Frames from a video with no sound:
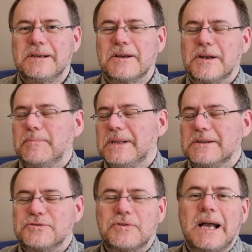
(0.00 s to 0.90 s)
gonna be
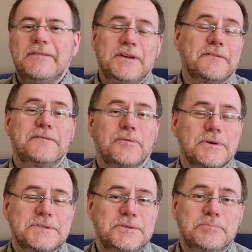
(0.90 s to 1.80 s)
the driving
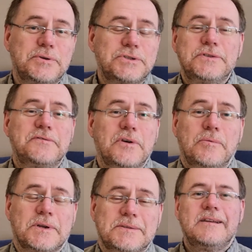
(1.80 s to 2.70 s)
force to push you
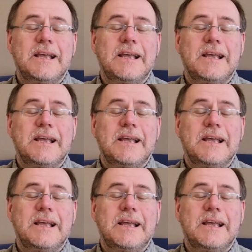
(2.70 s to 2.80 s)
forward.